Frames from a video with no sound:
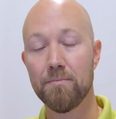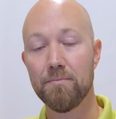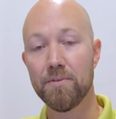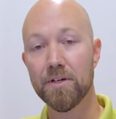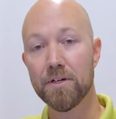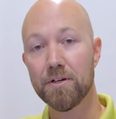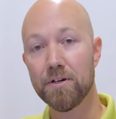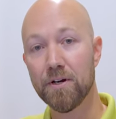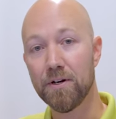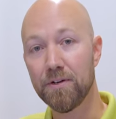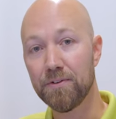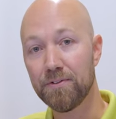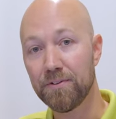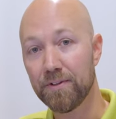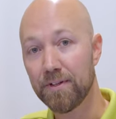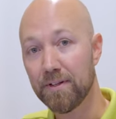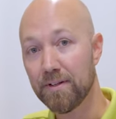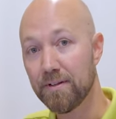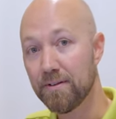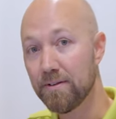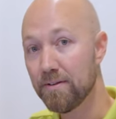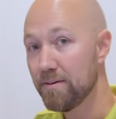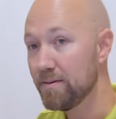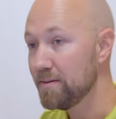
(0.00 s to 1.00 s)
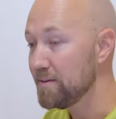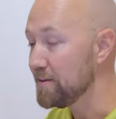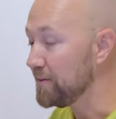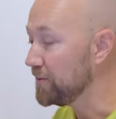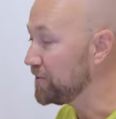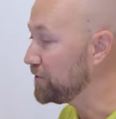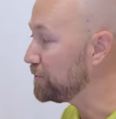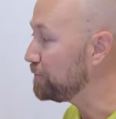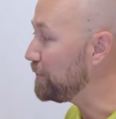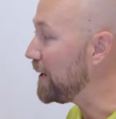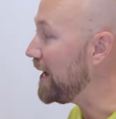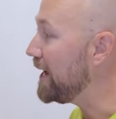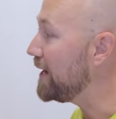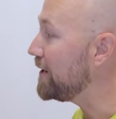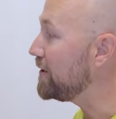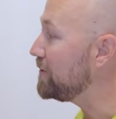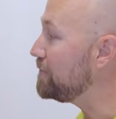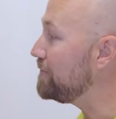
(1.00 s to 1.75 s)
because the spider